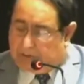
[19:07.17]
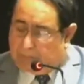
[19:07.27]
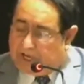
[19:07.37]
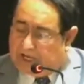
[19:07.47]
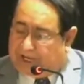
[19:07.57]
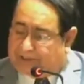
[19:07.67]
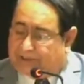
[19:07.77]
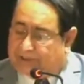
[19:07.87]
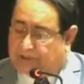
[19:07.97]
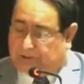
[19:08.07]
In many
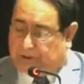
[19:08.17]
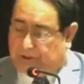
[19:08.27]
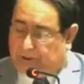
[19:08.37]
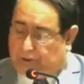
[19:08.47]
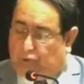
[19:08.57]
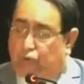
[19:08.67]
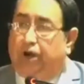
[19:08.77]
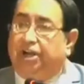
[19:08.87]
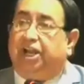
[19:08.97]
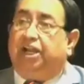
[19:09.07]
cases,
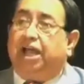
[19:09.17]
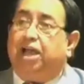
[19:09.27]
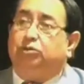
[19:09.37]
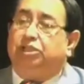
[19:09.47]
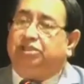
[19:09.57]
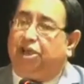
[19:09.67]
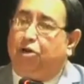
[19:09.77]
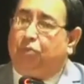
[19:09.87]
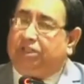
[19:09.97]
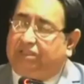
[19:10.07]
20 times the
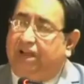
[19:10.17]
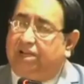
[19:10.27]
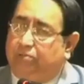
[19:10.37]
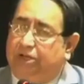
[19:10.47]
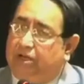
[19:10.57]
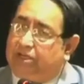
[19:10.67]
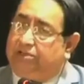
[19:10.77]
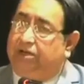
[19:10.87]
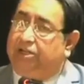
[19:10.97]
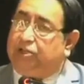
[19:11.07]
same person has been
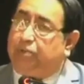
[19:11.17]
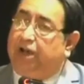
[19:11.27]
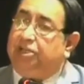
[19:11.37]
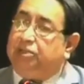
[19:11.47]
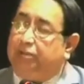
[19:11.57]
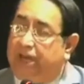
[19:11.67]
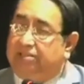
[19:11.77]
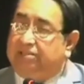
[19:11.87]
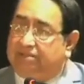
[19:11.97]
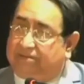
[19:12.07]
arrested despite his
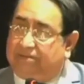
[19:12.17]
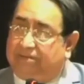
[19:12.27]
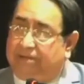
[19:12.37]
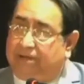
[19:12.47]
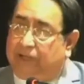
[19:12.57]
bails.